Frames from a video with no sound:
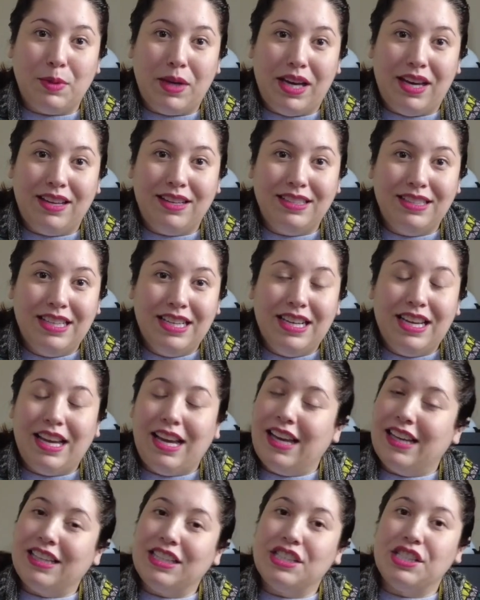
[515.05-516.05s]
but
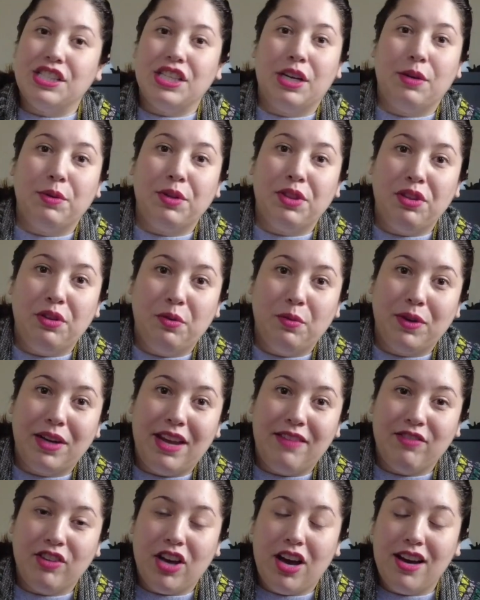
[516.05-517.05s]
I can share with you what
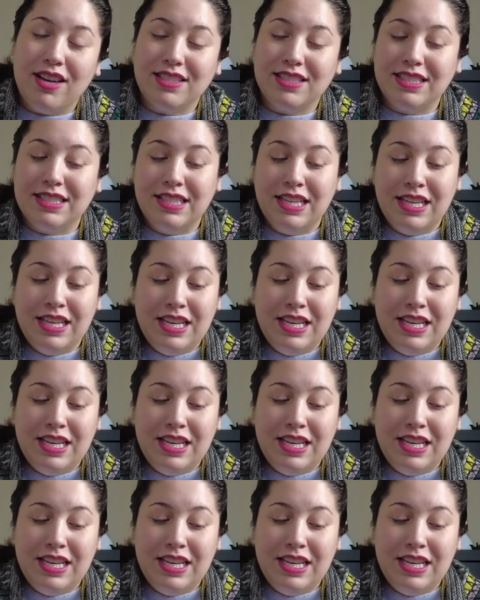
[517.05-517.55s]
I've got.